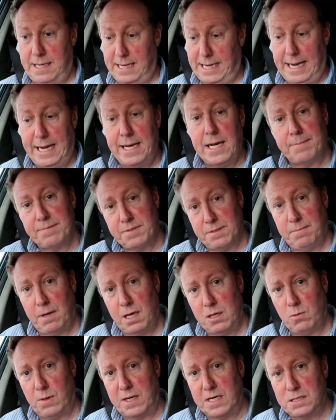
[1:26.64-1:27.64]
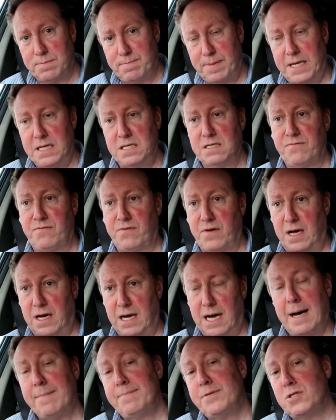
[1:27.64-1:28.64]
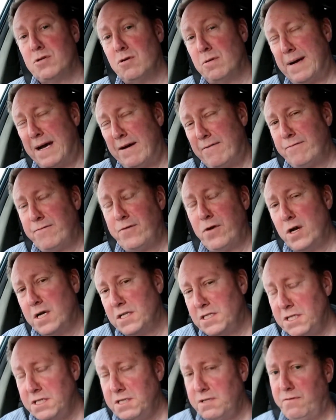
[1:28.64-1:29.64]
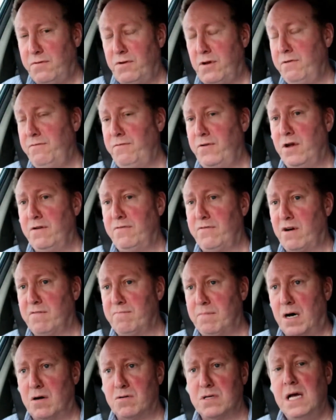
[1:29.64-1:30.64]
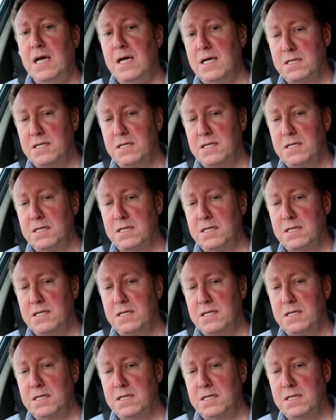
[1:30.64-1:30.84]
and up to motorway speeds for up to about 30 to 35 miles.